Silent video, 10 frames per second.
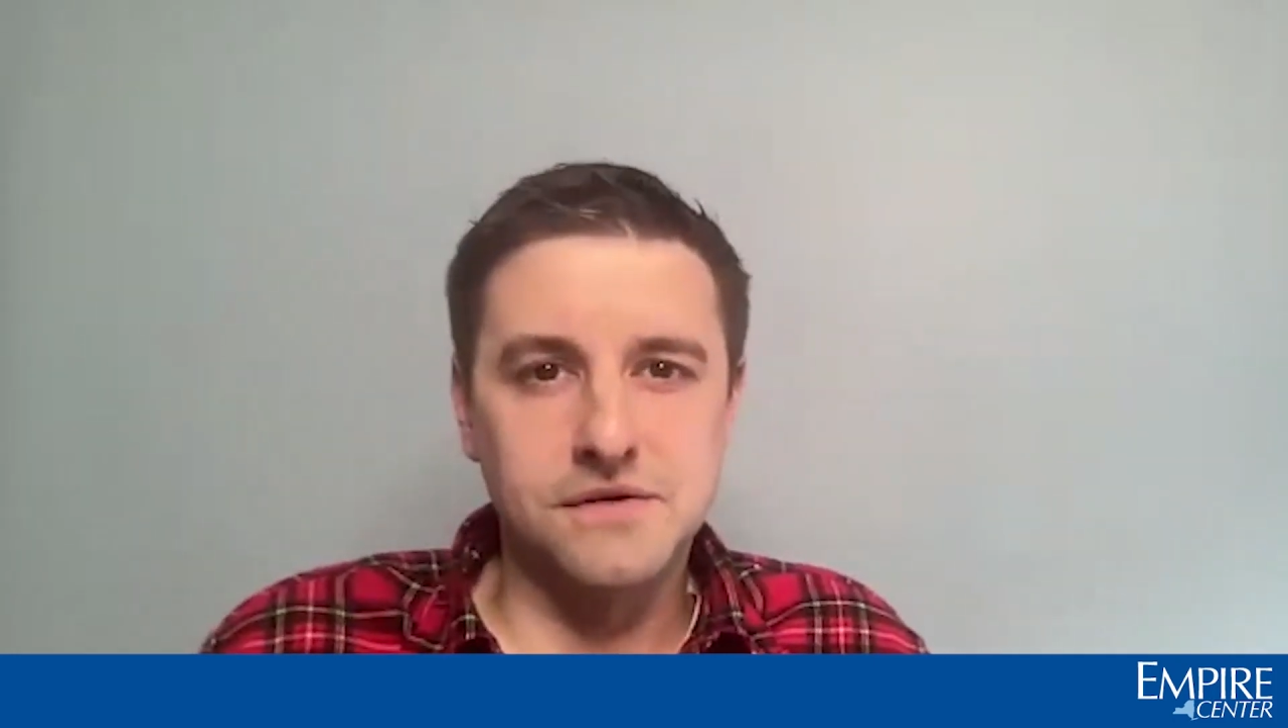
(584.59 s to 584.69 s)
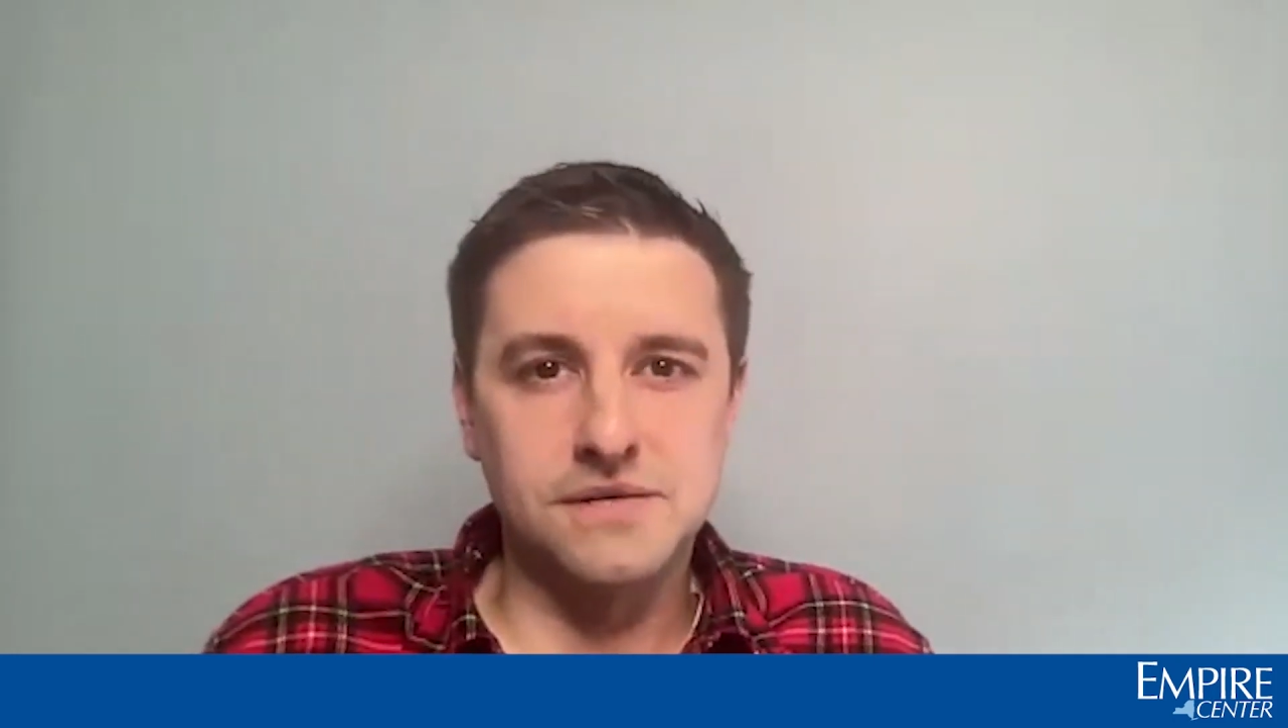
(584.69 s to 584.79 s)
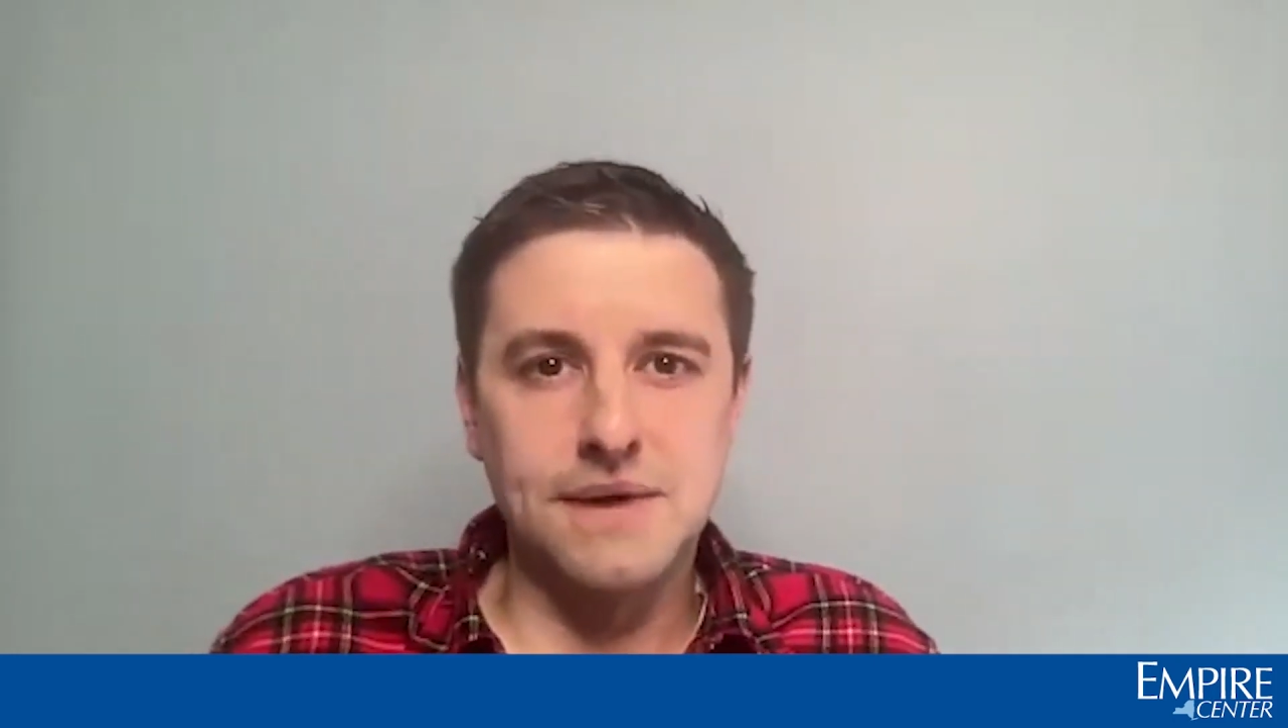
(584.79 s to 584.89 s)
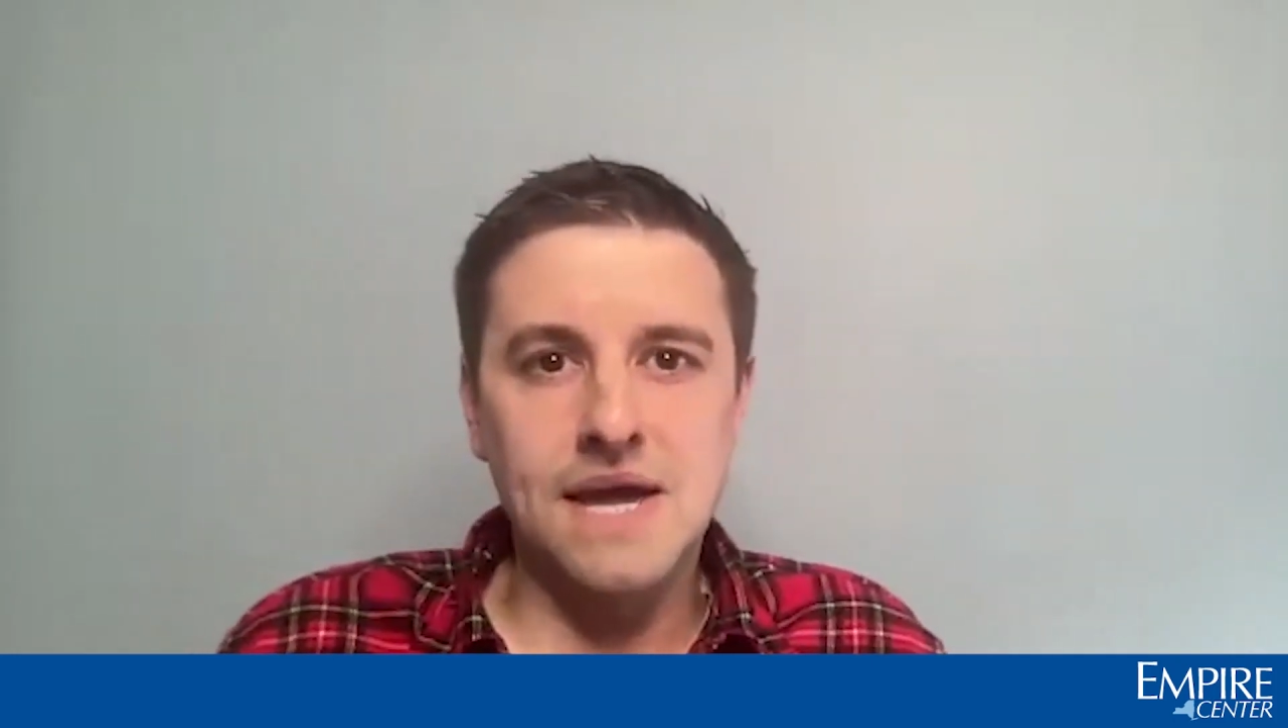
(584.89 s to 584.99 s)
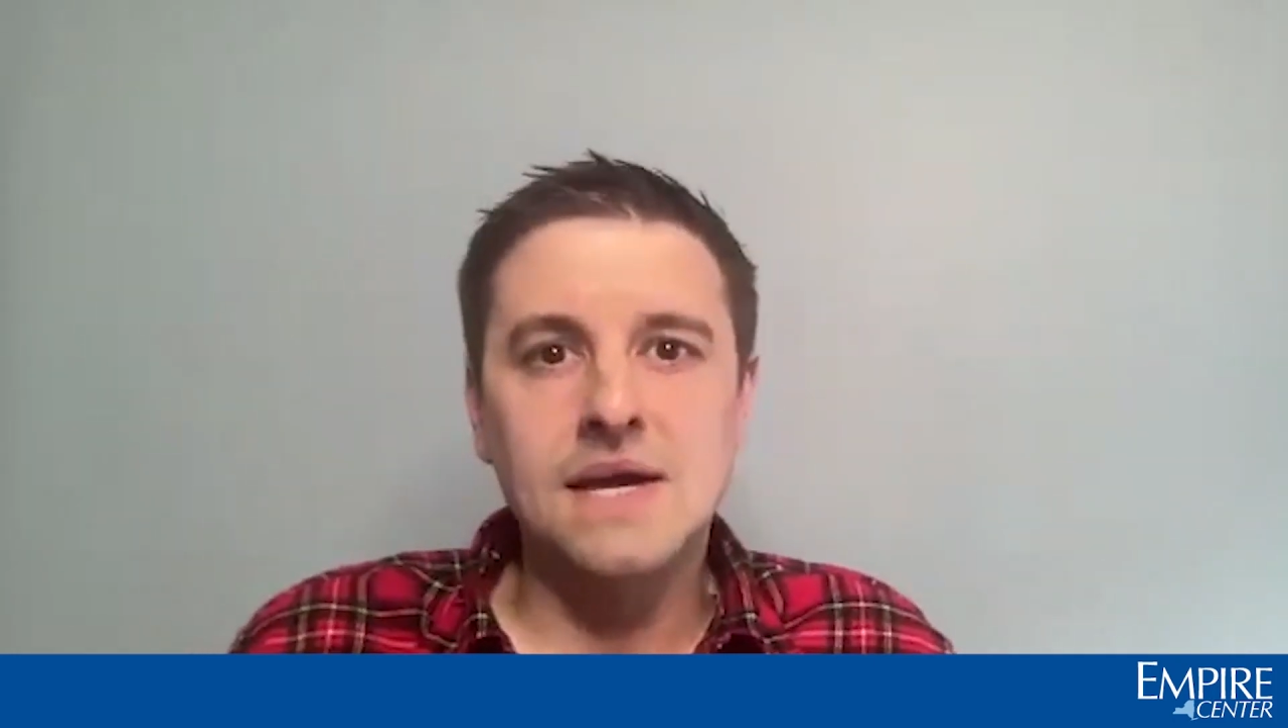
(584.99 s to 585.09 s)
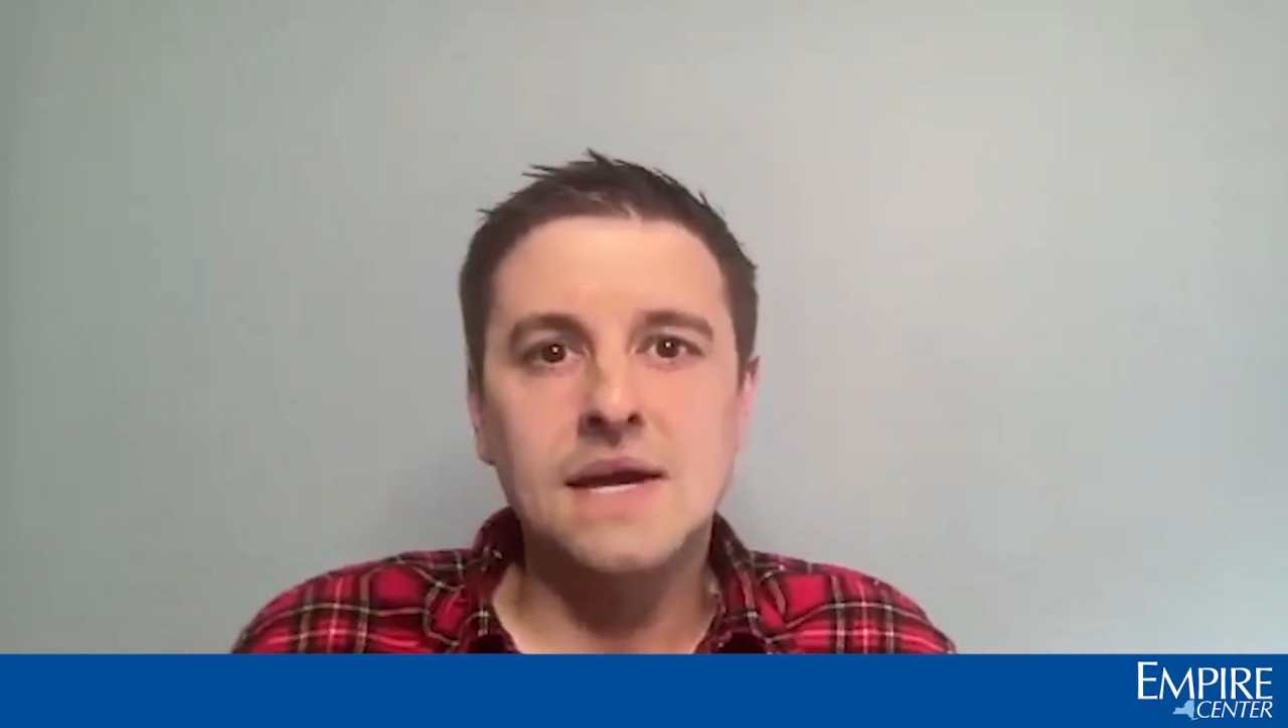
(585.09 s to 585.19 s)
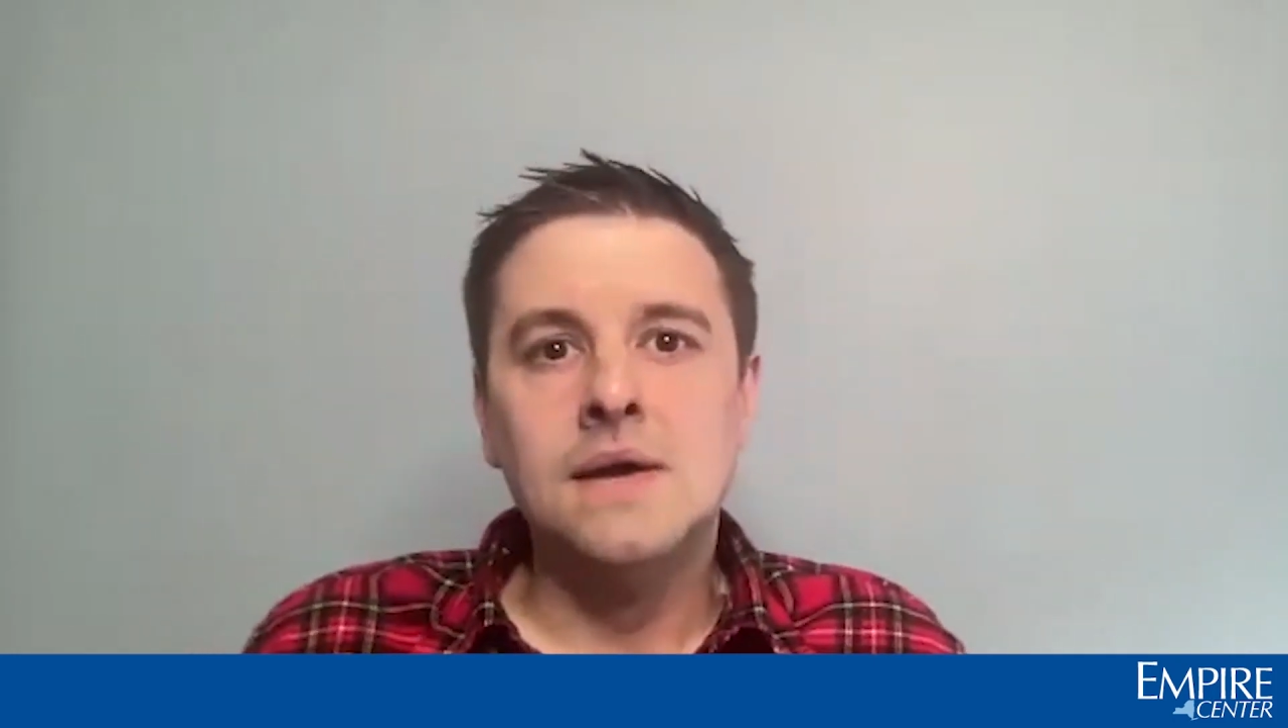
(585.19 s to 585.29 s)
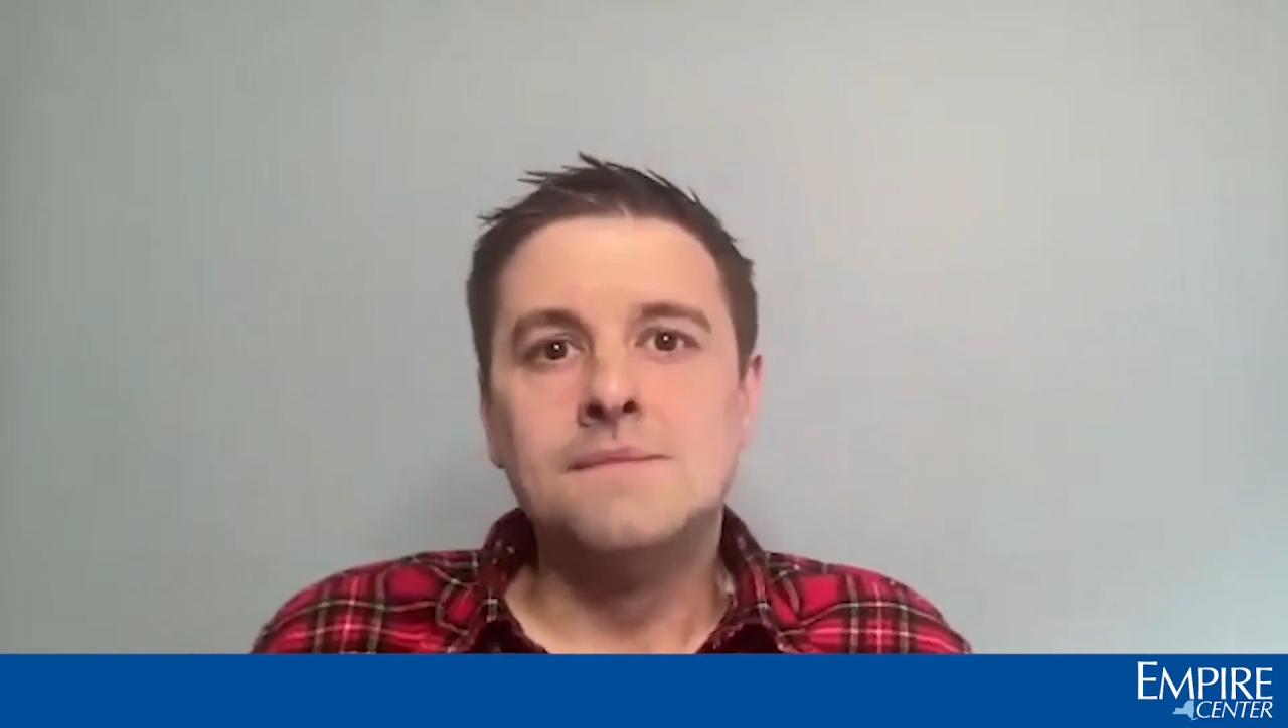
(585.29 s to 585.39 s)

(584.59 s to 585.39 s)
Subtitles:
for debate